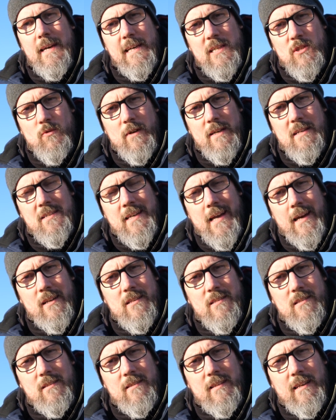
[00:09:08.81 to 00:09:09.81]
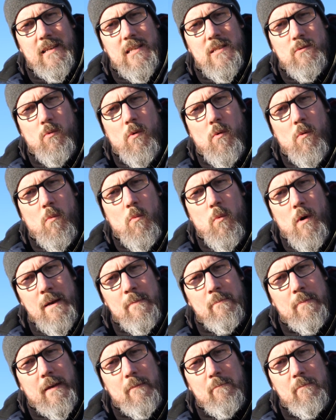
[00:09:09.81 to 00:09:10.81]
X-ray scanners and things will
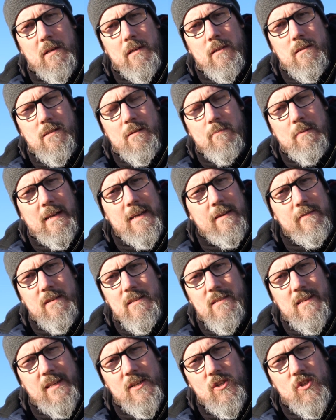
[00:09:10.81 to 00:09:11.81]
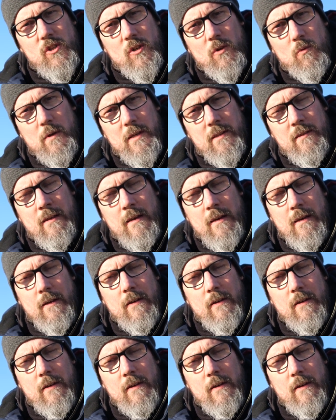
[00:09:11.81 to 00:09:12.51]
wipe it, because I believe there's an issue with